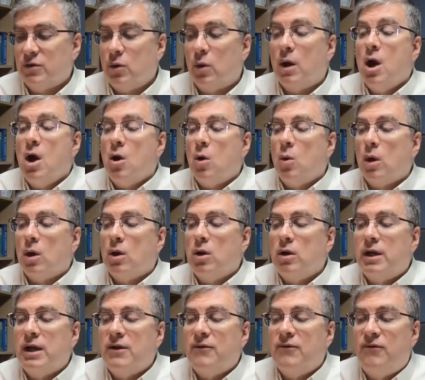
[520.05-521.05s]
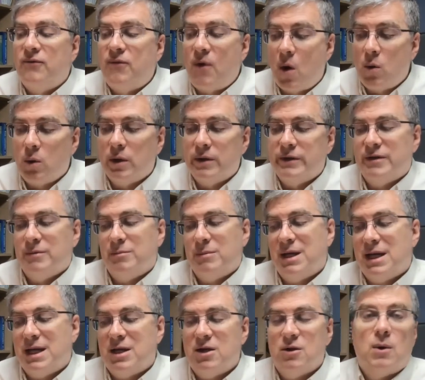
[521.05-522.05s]
or we're looking forward to
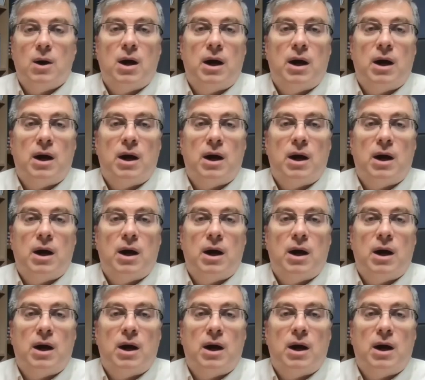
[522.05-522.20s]
meeting you